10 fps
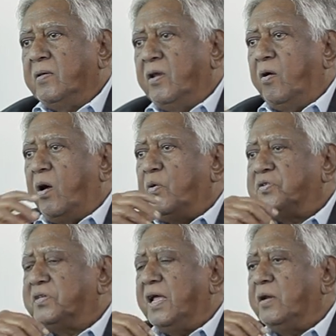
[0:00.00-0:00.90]
Now, our
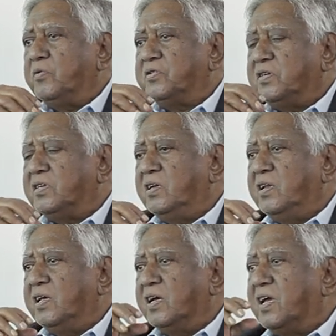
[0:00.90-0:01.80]
stand was
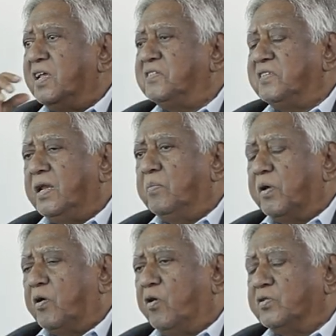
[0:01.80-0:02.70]
certainly against that
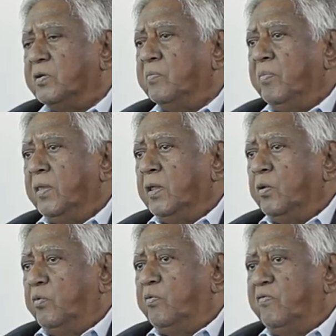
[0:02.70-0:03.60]
because
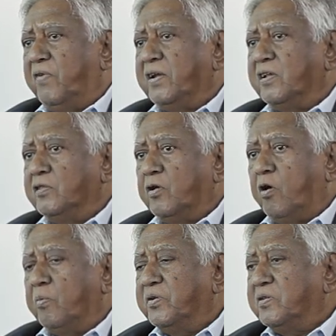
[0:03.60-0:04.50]
we were fighting the
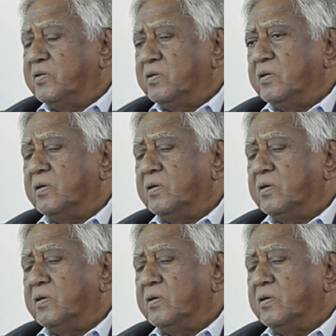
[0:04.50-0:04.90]
communists,